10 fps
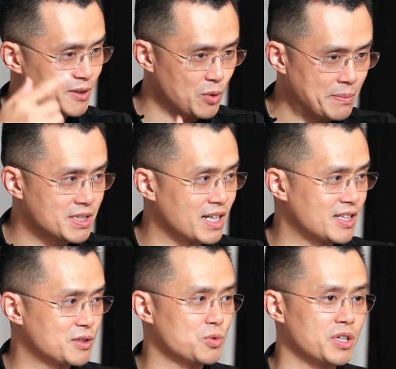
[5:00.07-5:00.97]

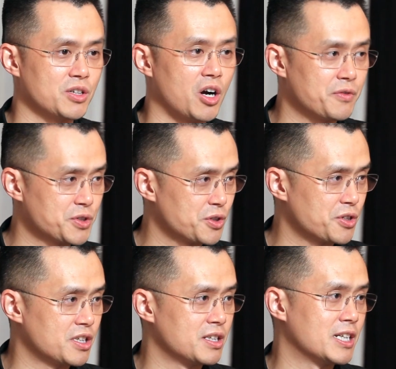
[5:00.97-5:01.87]
website that's running
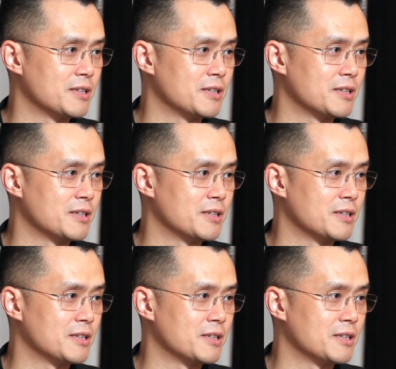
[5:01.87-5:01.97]
offshore,